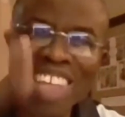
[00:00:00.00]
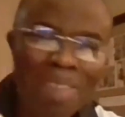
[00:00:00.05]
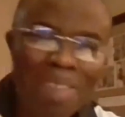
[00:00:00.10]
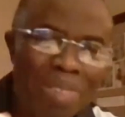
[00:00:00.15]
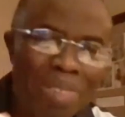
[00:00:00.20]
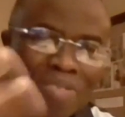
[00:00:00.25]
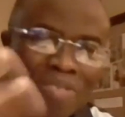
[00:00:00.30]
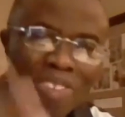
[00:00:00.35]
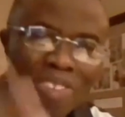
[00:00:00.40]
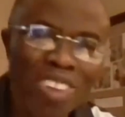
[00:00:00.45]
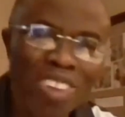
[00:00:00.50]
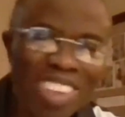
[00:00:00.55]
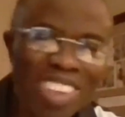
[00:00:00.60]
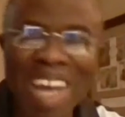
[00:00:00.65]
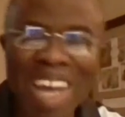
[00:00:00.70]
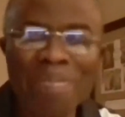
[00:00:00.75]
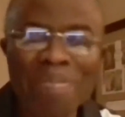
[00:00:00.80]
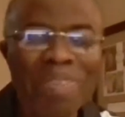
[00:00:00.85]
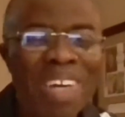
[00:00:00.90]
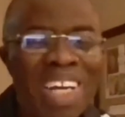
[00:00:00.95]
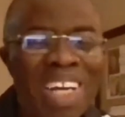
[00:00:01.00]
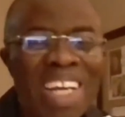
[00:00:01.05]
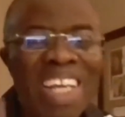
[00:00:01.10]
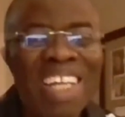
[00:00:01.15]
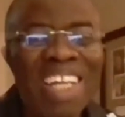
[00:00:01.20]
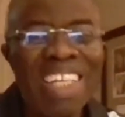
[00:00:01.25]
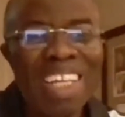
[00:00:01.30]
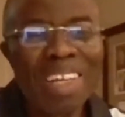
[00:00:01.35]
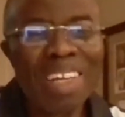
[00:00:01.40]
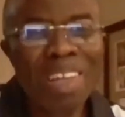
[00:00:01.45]
came the first time,
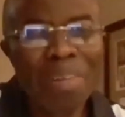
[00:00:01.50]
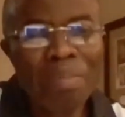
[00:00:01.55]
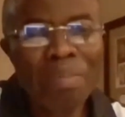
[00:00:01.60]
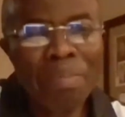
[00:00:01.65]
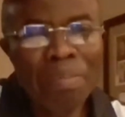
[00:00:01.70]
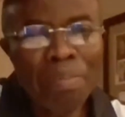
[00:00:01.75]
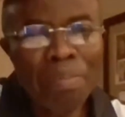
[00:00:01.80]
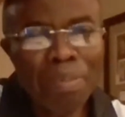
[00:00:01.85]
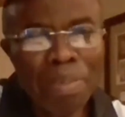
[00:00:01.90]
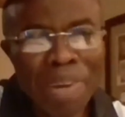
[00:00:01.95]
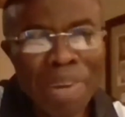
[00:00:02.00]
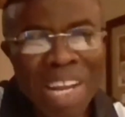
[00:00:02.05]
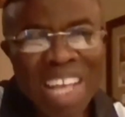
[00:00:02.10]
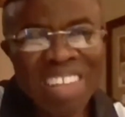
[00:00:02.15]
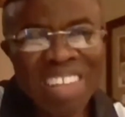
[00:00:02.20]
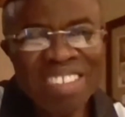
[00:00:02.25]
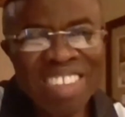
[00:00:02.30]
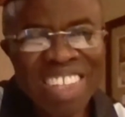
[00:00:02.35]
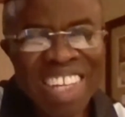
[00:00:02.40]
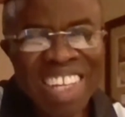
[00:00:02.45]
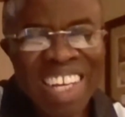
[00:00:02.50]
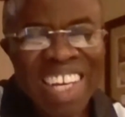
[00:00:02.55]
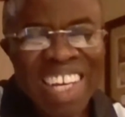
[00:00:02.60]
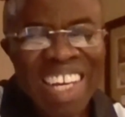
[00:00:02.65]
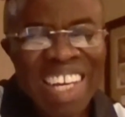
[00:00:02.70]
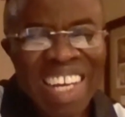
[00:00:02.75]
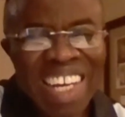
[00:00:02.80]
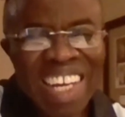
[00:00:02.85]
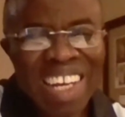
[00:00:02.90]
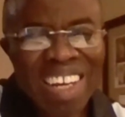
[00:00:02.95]
they placed
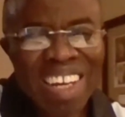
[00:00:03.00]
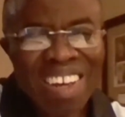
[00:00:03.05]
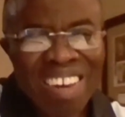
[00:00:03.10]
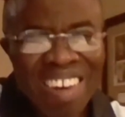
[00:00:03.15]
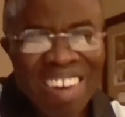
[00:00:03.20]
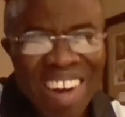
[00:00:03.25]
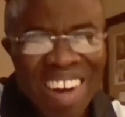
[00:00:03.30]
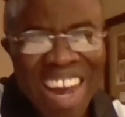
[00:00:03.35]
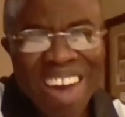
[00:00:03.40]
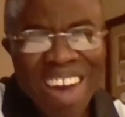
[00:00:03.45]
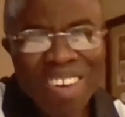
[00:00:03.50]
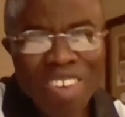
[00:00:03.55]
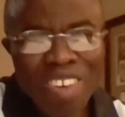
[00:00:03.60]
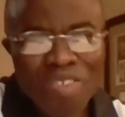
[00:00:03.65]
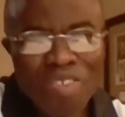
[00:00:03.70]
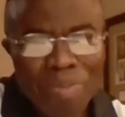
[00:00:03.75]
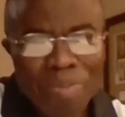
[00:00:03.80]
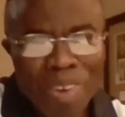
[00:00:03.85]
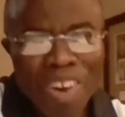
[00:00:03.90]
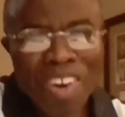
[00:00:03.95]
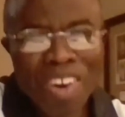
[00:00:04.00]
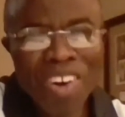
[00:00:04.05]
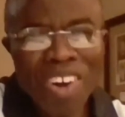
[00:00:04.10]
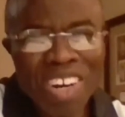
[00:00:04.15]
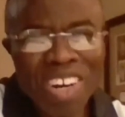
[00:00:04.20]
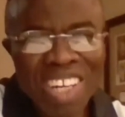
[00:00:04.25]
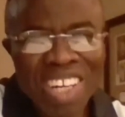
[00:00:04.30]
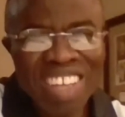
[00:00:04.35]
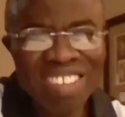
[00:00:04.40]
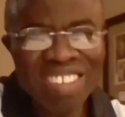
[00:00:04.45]
a crown of mockery
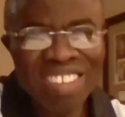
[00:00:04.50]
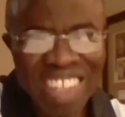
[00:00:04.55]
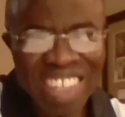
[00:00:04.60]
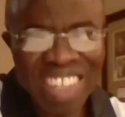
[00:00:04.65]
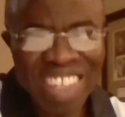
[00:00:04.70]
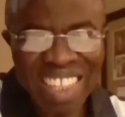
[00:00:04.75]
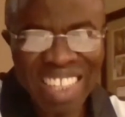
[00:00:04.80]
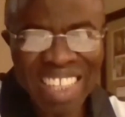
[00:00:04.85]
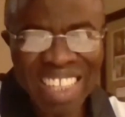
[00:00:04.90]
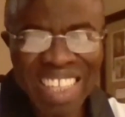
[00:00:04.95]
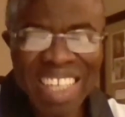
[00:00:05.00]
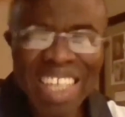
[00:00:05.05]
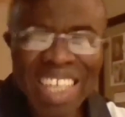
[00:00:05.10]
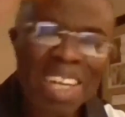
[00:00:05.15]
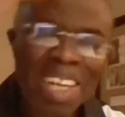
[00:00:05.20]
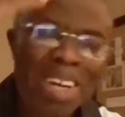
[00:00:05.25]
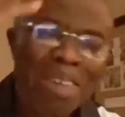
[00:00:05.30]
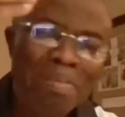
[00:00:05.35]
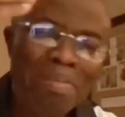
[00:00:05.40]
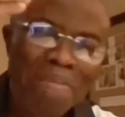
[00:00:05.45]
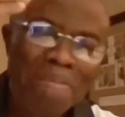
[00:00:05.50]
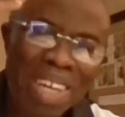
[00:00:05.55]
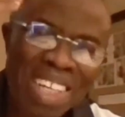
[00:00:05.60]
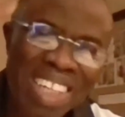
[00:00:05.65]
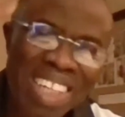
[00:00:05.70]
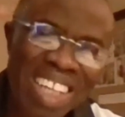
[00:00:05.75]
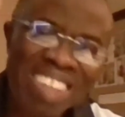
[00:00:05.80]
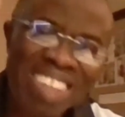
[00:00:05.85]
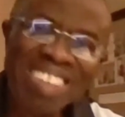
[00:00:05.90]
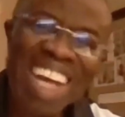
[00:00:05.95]
on his head.
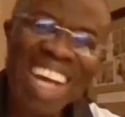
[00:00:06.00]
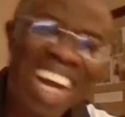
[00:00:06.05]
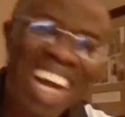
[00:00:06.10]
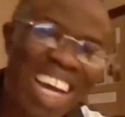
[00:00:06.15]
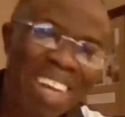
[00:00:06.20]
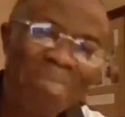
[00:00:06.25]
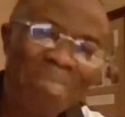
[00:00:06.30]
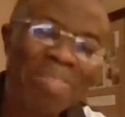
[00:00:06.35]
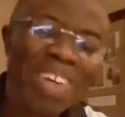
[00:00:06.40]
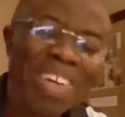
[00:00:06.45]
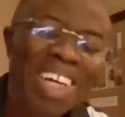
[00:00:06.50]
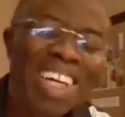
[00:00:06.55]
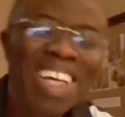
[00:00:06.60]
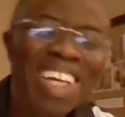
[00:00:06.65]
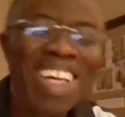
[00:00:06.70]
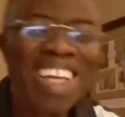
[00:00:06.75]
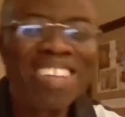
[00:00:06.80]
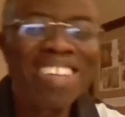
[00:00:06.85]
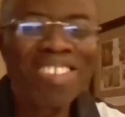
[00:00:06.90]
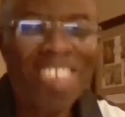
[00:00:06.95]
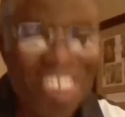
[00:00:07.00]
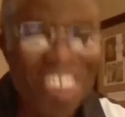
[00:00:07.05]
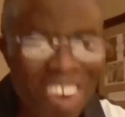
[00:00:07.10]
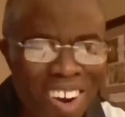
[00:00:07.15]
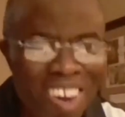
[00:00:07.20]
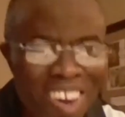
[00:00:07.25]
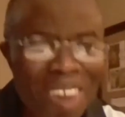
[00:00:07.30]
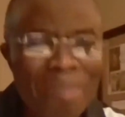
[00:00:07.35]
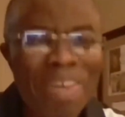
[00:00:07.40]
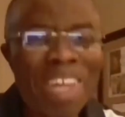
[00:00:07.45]
But this time, he's
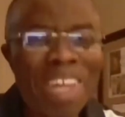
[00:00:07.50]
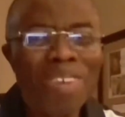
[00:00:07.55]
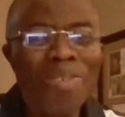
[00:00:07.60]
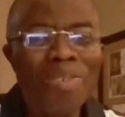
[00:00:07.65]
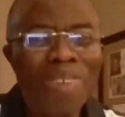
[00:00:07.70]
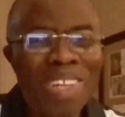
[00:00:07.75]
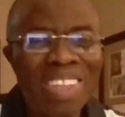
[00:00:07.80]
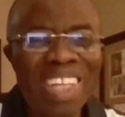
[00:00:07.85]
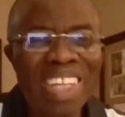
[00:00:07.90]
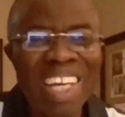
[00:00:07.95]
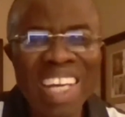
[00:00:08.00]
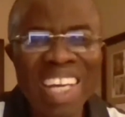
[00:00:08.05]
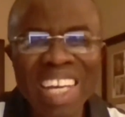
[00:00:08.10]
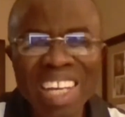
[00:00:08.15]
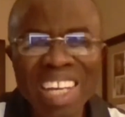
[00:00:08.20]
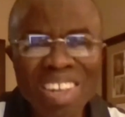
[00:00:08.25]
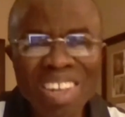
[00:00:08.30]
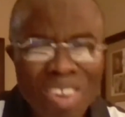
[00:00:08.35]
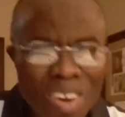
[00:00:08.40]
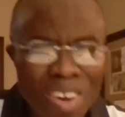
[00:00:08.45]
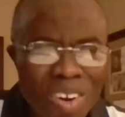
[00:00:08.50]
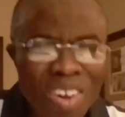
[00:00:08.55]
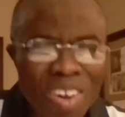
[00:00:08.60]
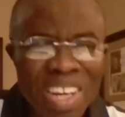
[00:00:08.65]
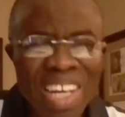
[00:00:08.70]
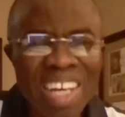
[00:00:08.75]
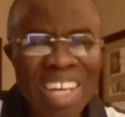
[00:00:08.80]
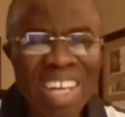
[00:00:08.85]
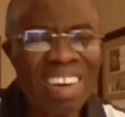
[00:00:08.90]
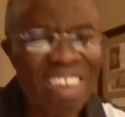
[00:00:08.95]
coming with a
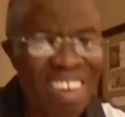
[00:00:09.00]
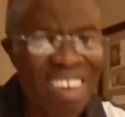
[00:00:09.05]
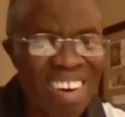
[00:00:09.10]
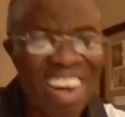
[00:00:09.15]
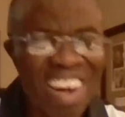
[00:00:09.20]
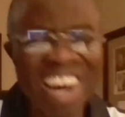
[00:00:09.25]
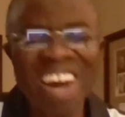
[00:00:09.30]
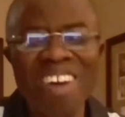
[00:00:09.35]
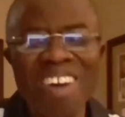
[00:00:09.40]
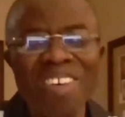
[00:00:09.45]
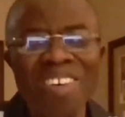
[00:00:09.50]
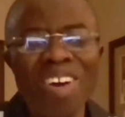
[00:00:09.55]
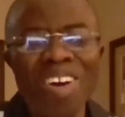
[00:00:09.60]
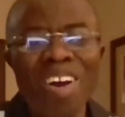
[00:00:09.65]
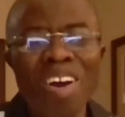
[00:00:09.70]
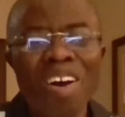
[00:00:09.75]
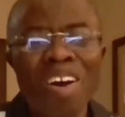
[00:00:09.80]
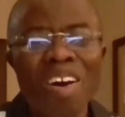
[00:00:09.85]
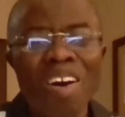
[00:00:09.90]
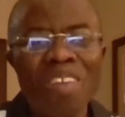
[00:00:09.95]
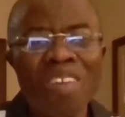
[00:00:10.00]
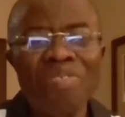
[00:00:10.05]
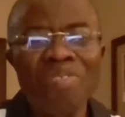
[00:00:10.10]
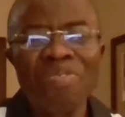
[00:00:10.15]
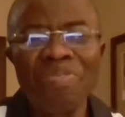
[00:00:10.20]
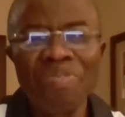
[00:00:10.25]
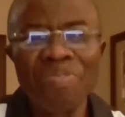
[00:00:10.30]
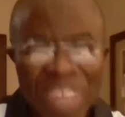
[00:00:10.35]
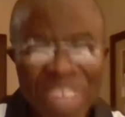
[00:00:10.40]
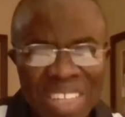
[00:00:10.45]
golden crown
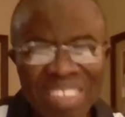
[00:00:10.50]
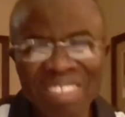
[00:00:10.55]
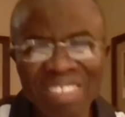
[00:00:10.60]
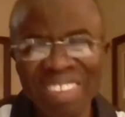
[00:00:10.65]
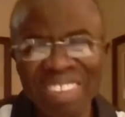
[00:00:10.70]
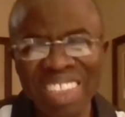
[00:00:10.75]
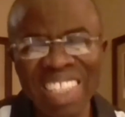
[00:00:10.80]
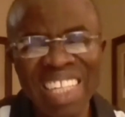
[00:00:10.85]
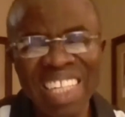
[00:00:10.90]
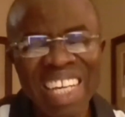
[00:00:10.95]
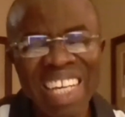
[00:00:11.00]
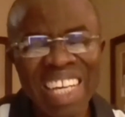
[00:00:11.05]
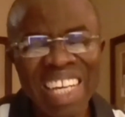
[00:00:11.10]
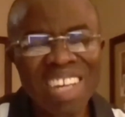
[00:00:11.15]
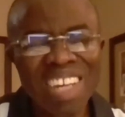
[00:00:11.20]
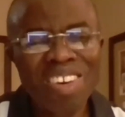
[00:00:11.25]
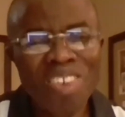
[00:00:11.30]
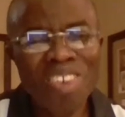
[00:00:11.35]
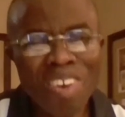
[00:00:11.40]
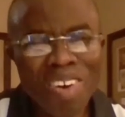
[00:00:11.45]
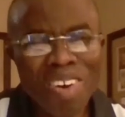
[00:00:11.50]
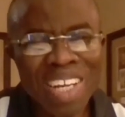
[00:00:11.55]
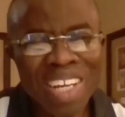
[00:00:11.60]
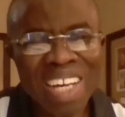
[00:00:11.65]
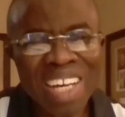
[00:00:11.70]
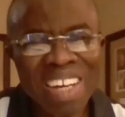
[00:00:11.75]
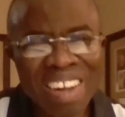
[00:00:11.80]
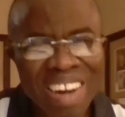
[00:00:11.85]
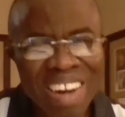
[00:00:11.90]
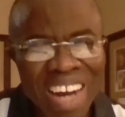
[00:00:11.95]
of victory, a
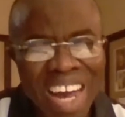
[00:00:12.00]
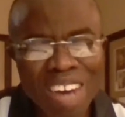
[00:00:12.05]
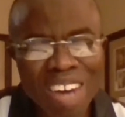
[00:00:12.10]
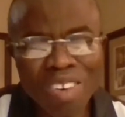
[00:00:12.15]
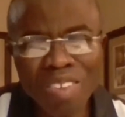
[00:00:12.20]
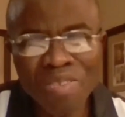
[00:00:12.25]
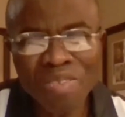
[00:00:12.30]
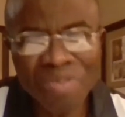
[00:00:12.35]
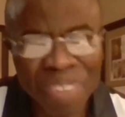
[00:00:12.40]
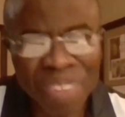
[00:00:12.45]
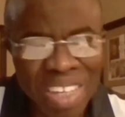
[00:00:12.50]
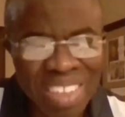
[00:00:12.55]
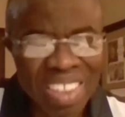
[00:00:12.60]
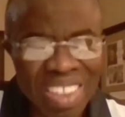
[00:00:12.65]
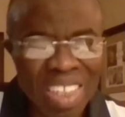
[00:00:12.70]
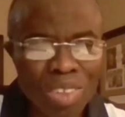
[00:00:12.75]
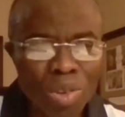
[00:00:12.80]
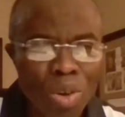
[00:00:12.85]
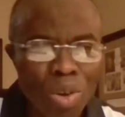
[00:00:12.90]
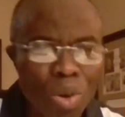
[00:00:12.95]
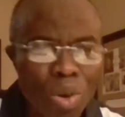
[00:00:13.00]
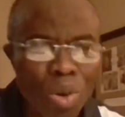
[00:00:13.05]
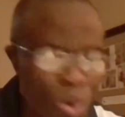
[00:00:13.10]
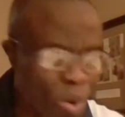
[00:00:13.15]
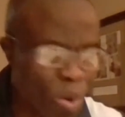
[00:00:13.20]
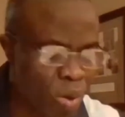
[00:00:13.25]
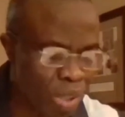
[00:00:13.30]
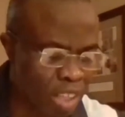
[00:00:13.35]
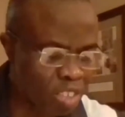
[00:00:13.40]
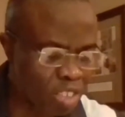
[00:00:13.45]
golden crown of victory to
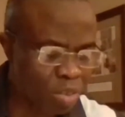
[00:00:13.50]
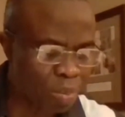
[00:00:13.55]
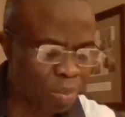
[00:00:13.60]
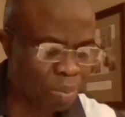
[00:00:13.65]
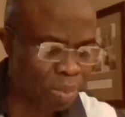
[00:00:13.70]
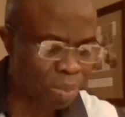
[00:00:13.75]
rule this